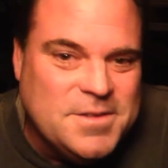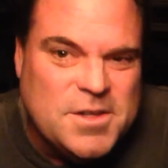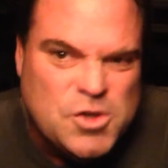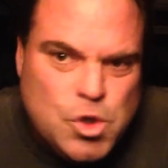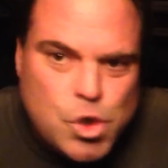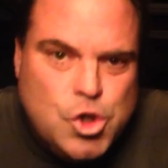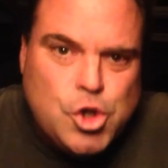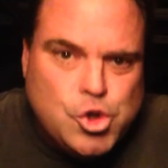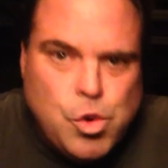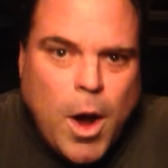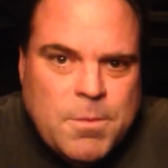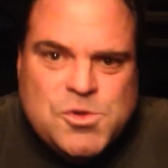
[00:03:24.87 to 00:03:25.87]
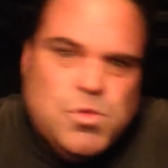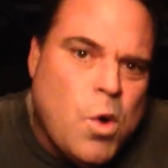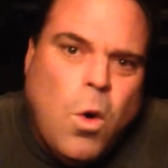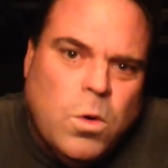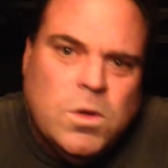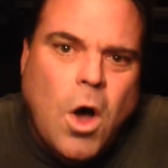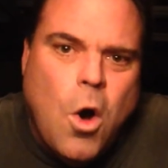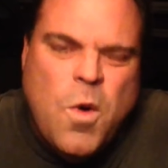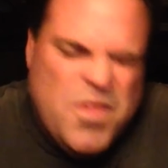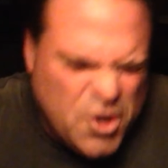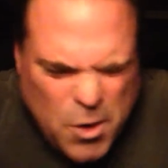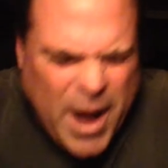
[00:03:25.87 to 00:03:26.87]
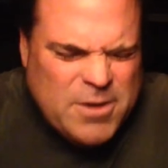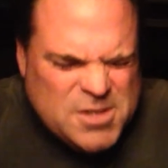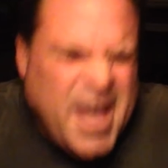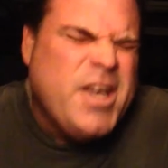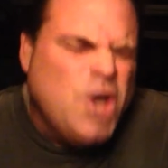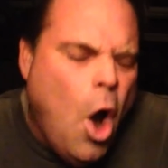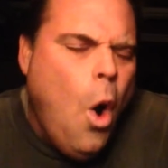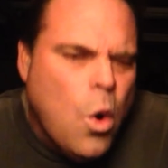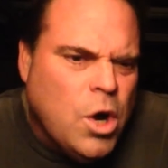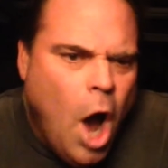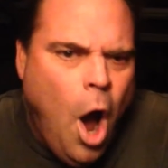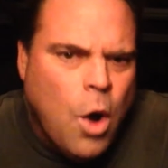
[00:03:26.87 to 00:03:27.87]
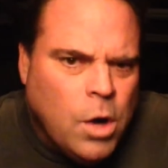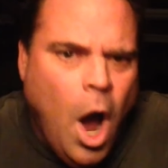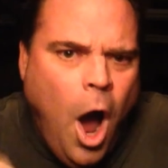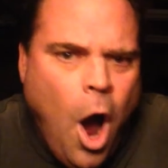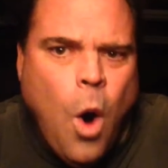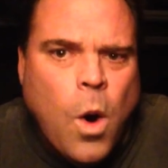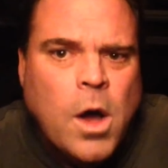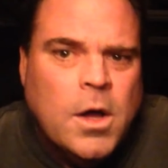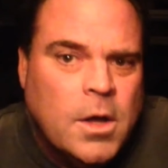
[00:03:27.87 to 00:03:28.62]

the, the, the, drums roll low, and the crowd's like, go, go, go!